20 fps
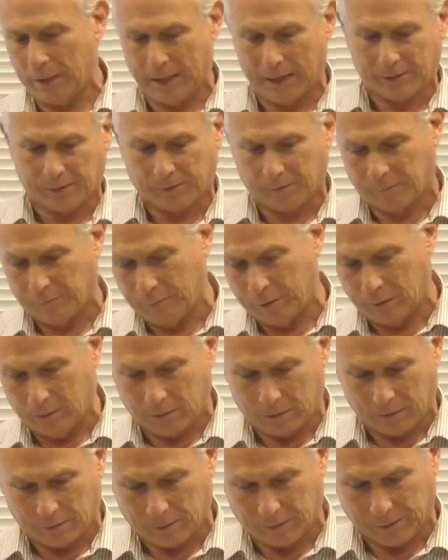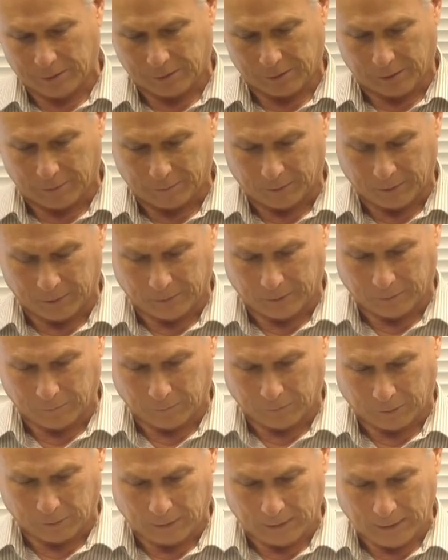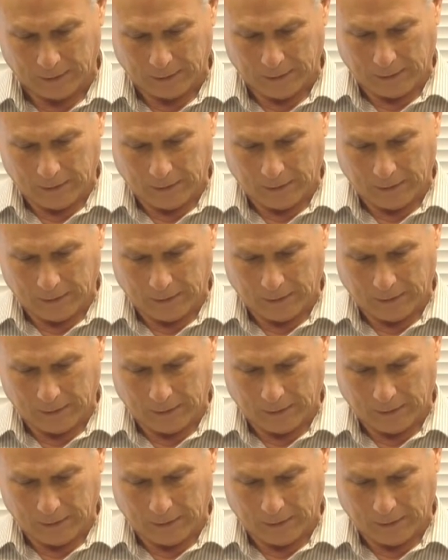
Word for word: massive miracle is something that we're